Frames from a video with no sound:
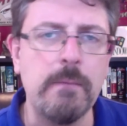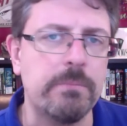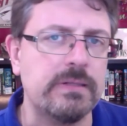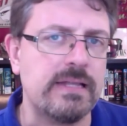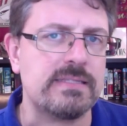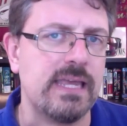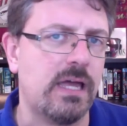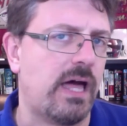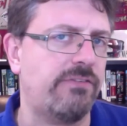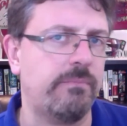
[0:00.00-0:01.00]
But let's say,
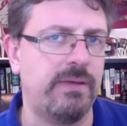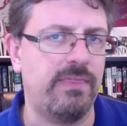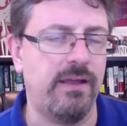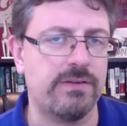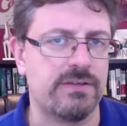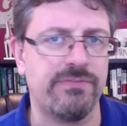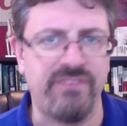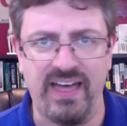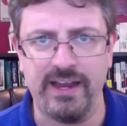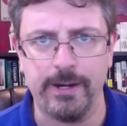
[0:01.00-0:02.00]
God forbid, there is a
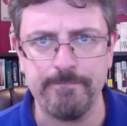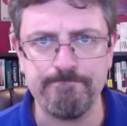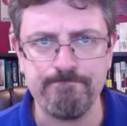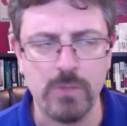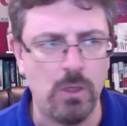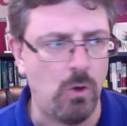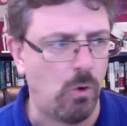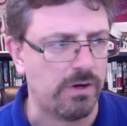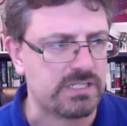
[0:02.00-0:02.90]
fire or